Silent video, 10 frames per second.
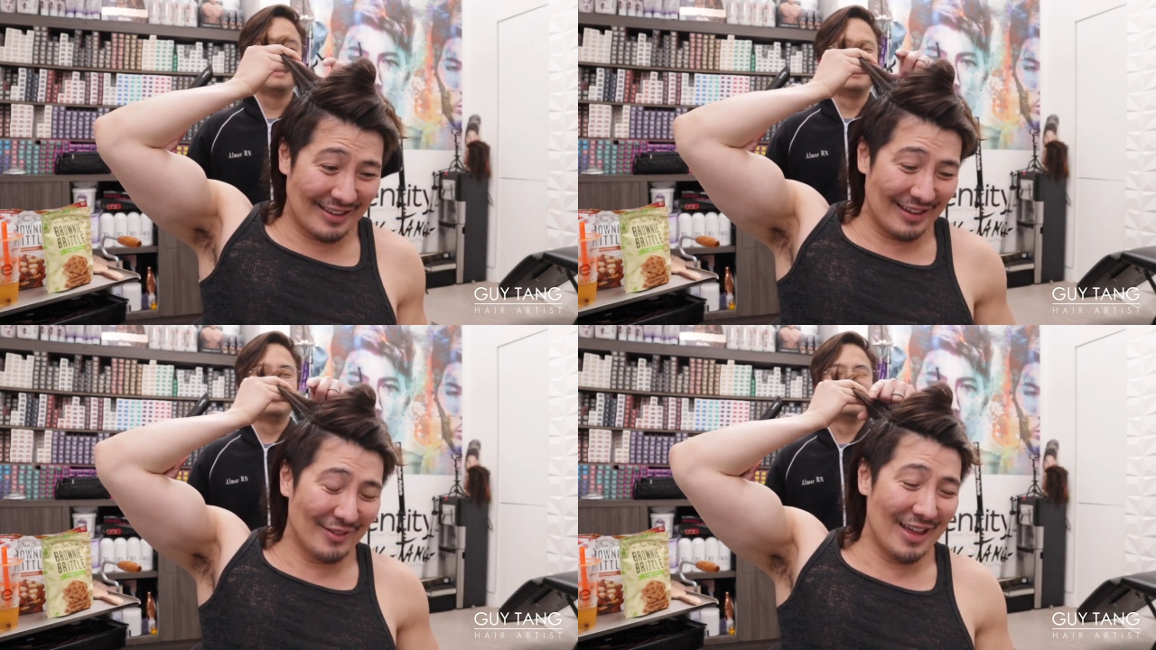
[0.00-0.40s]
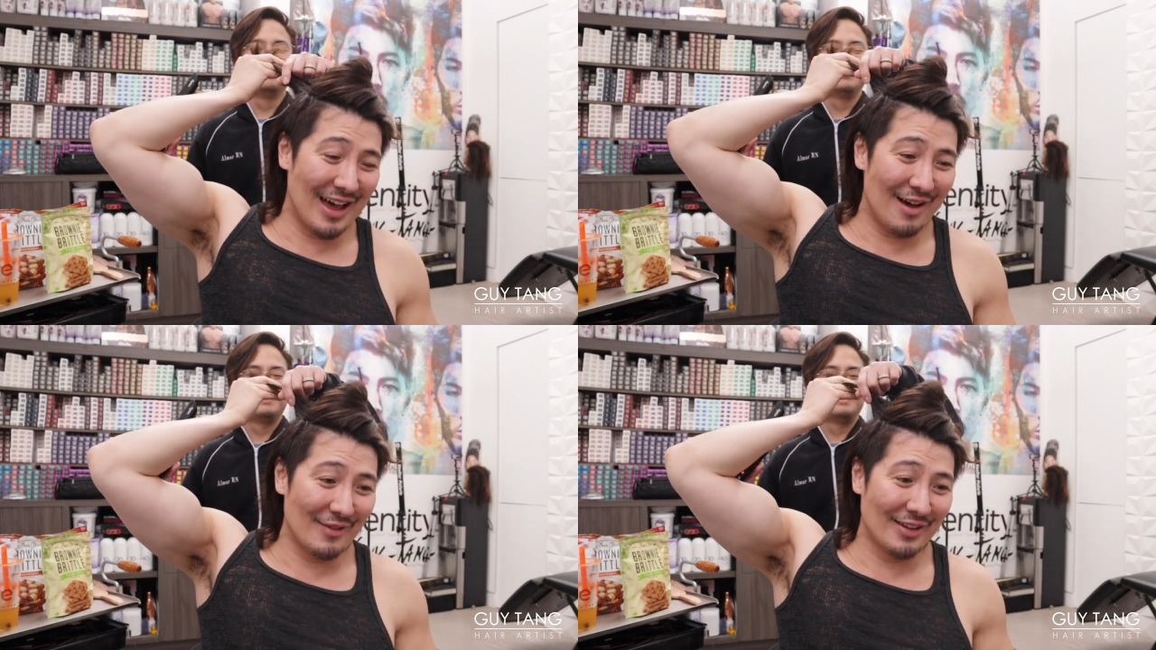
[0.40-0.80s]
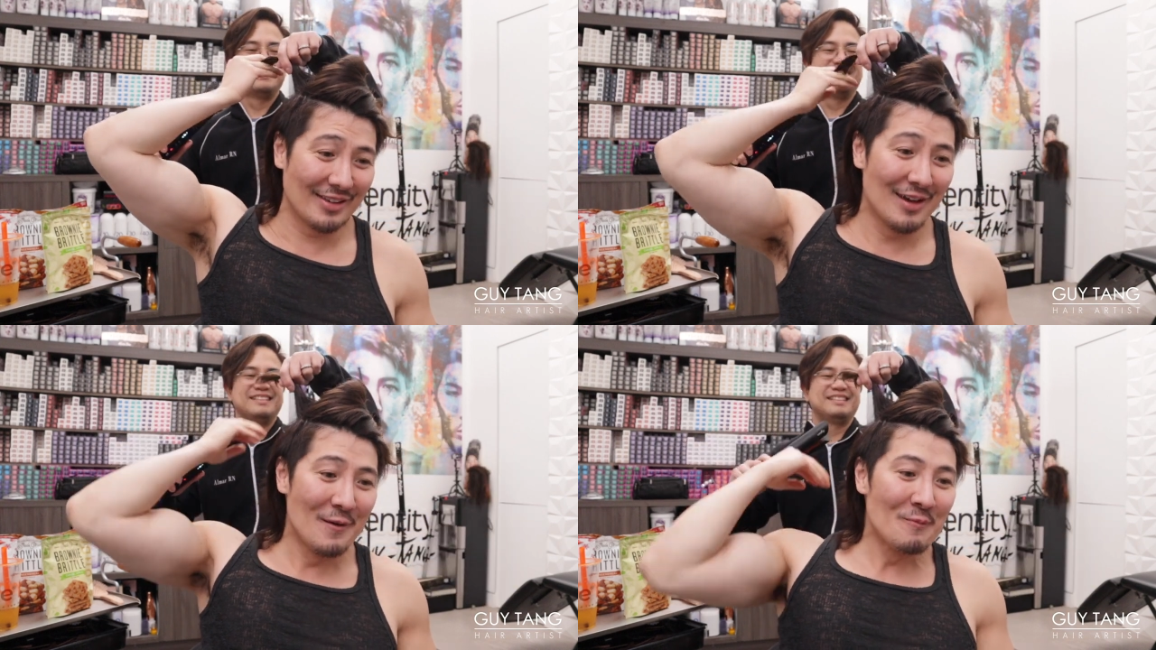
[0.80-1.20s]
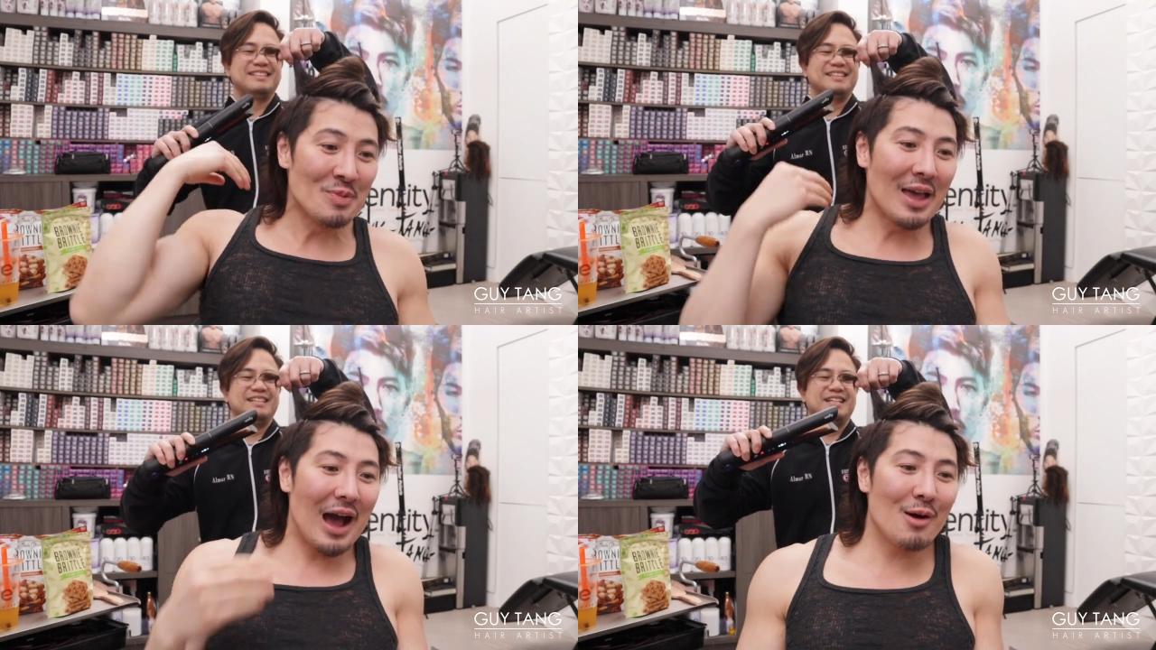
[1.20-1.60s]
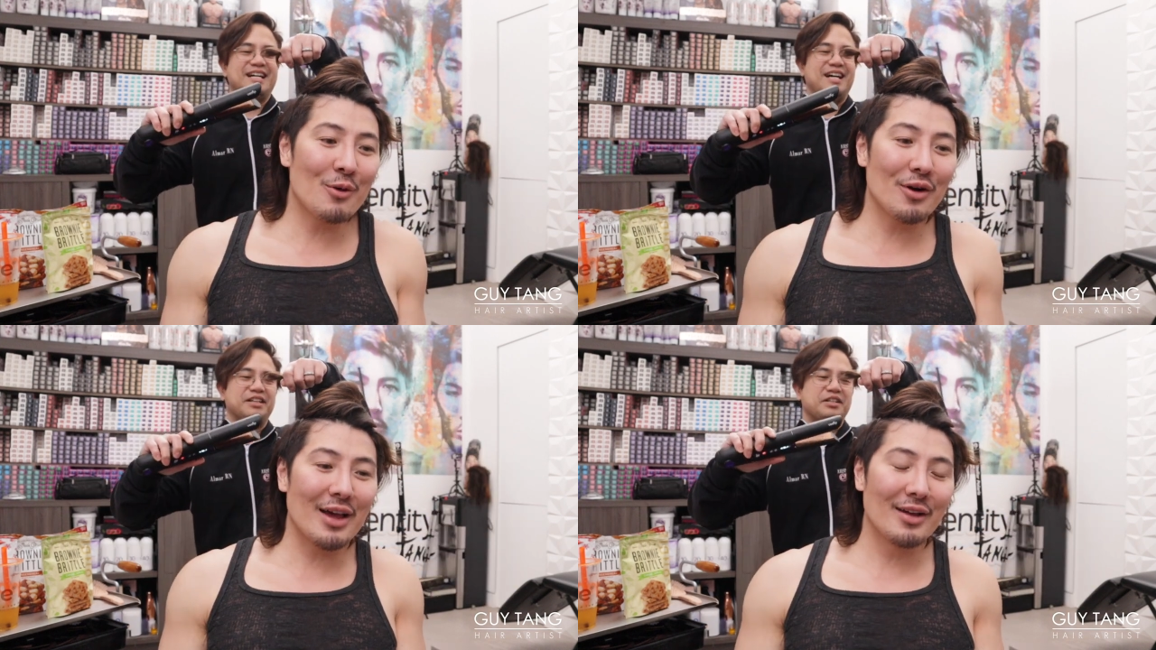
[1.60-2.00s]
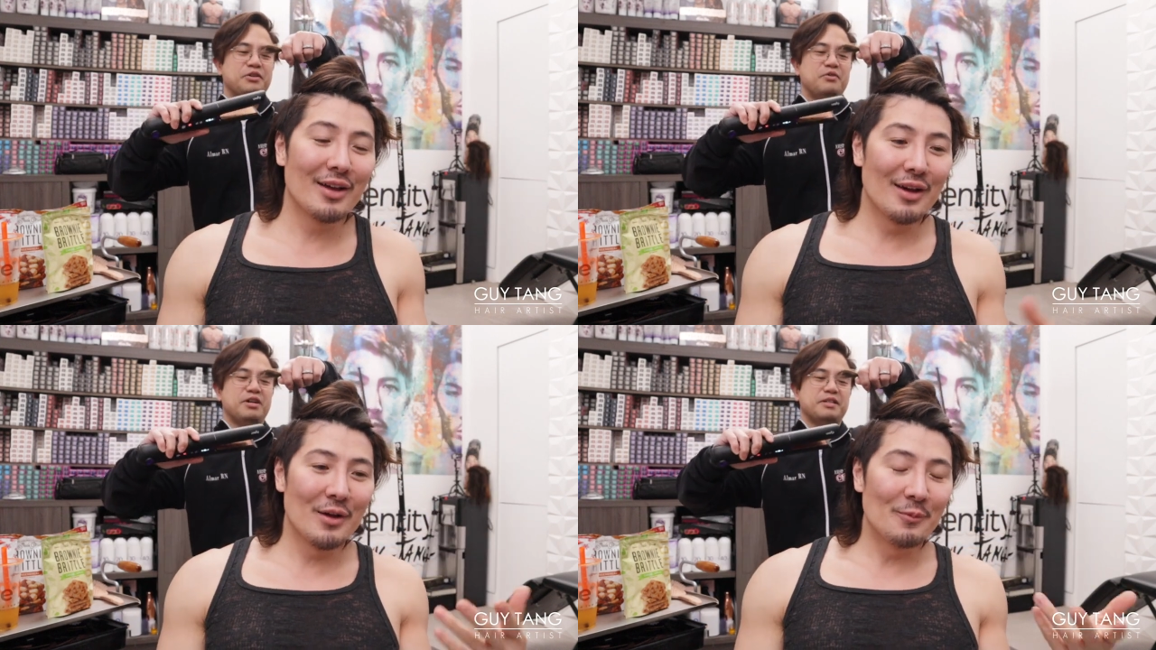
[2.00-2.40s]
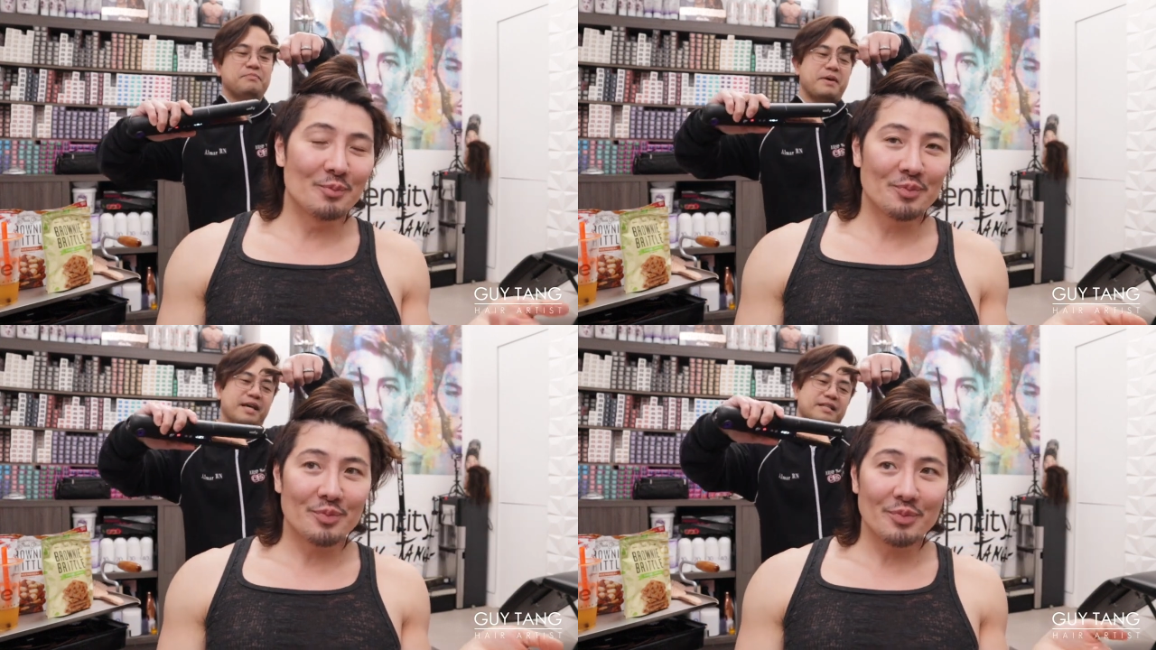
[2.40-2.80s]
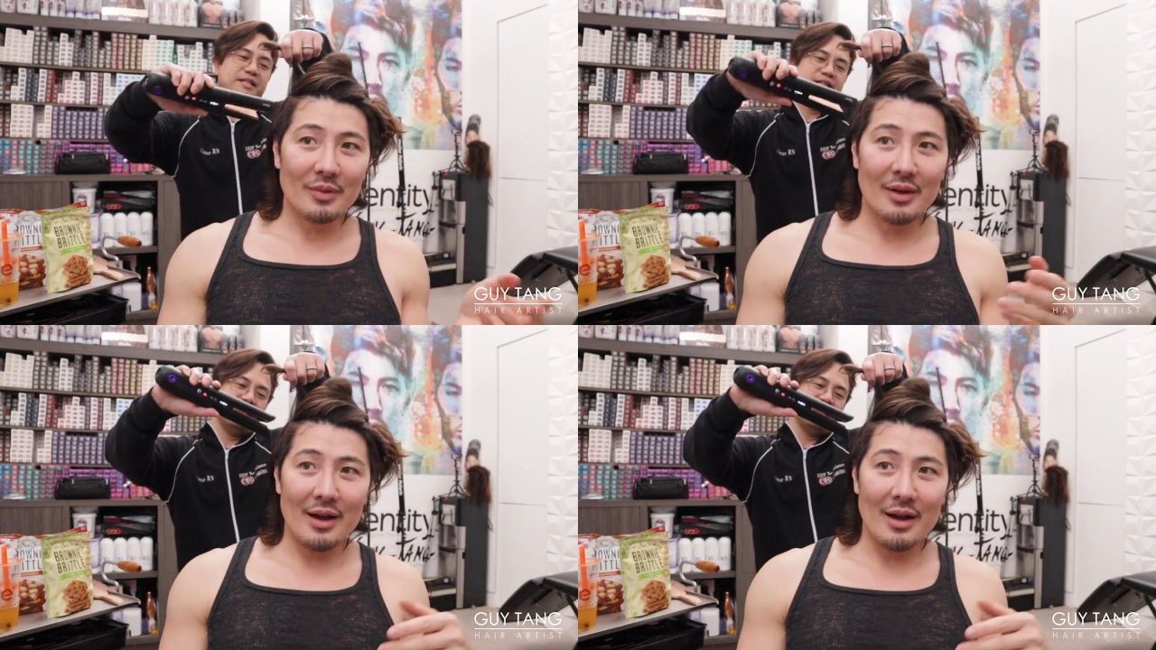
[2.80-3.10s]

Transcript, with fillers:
Speaker 1: see what happens. Almar, okay. How do you want it bent?